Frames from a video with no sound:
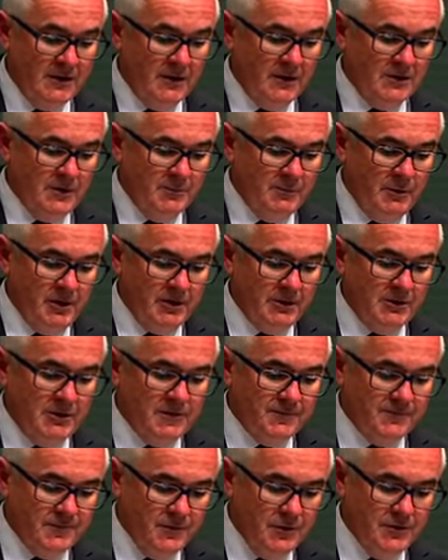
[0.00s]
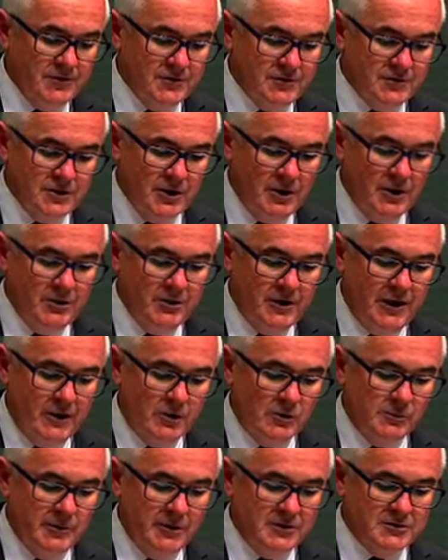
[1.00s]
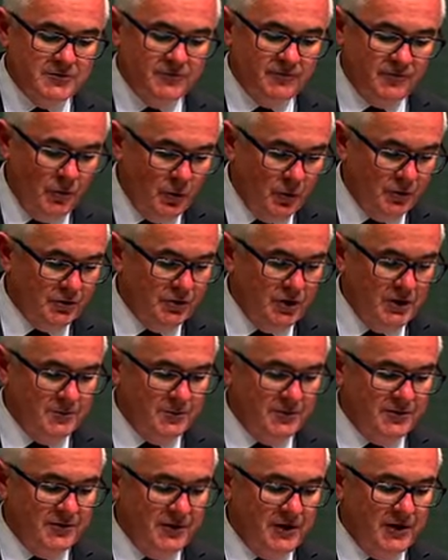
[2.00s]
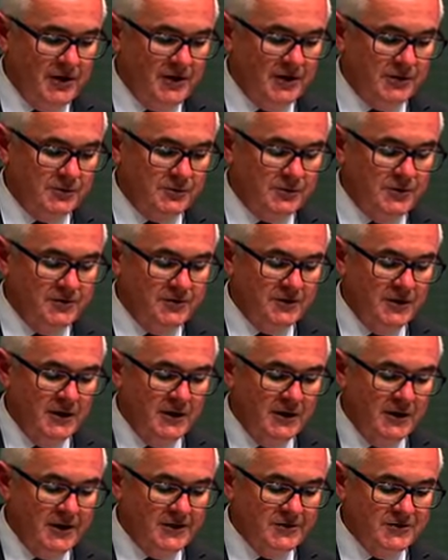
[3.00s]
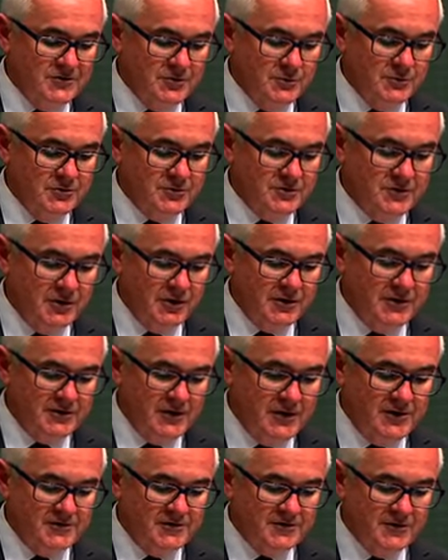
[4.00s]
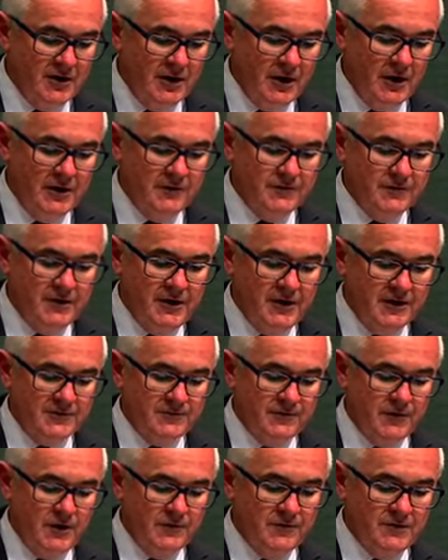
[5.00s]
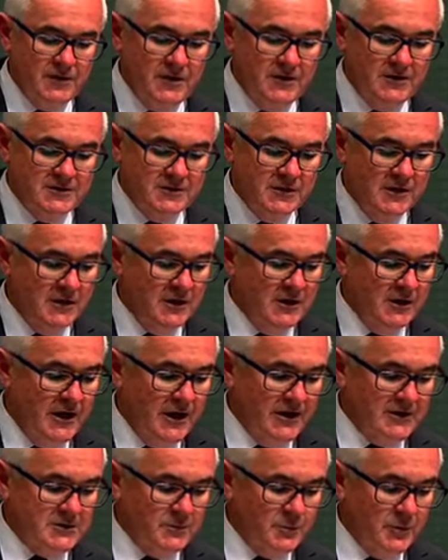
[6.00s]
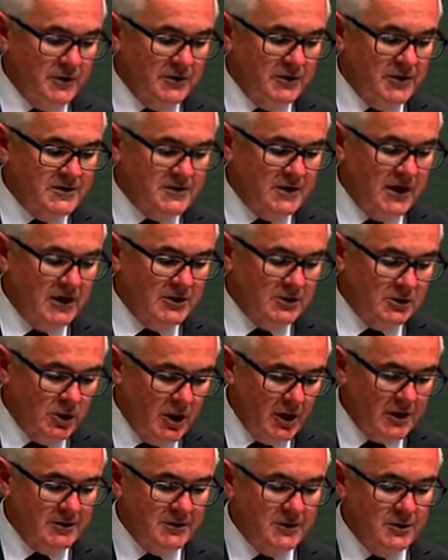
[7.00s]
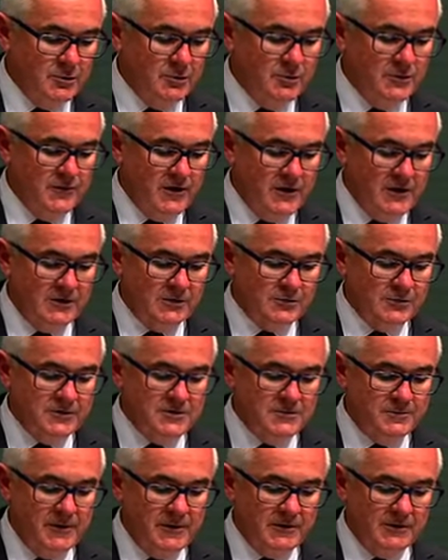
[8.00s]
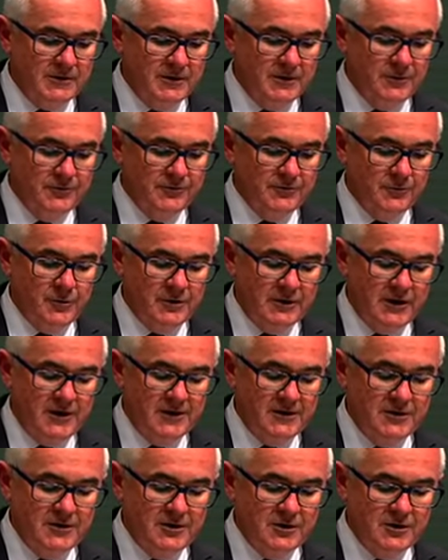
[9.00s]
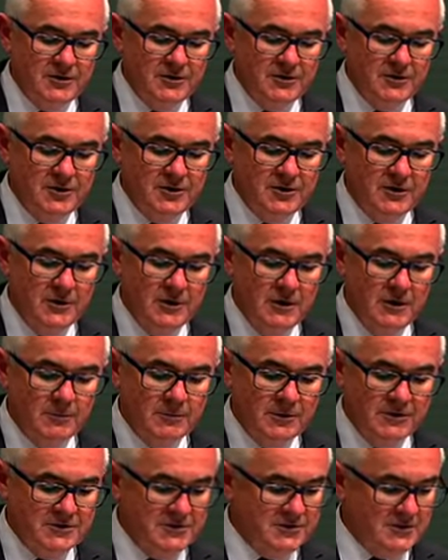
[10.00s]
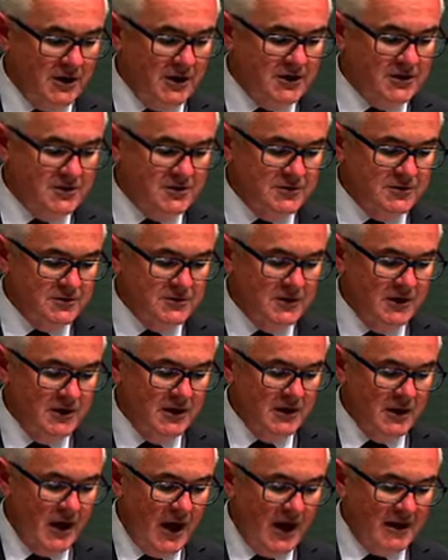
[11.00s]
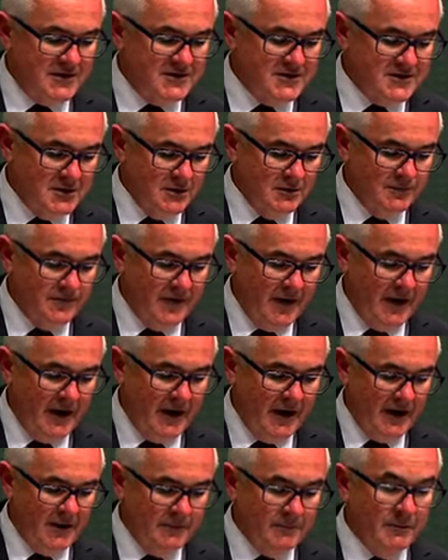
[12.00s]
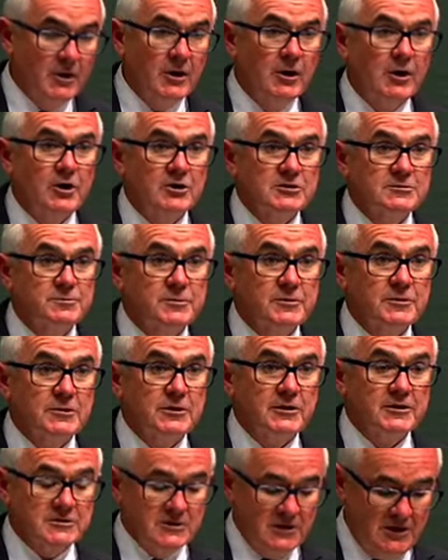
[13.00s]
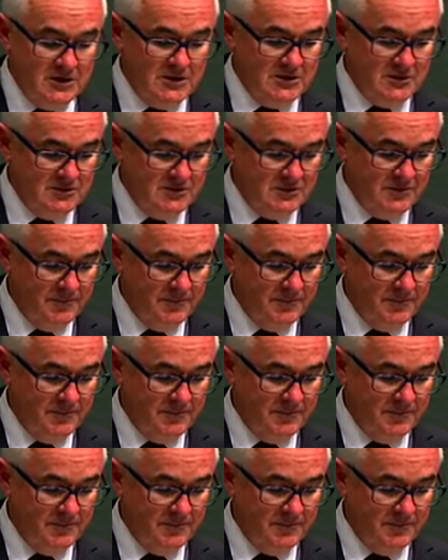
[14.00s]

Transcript: The modelling further showed an almost 14% increase in suicide deaths over the next 5 years, as well as a likelihood of increased mental health-related ED presentations and self-harm hospitalisations.